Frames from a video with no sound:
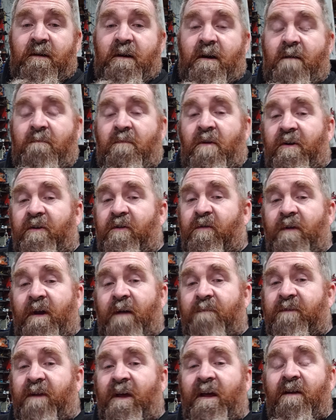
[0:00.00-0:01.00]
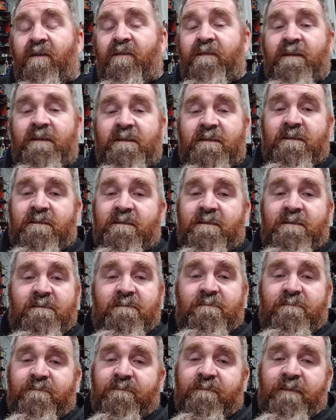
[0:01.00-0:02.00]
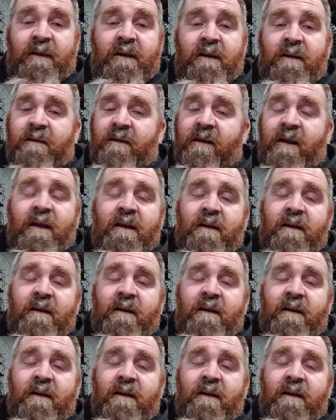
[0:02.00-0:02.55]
I might do an update on this in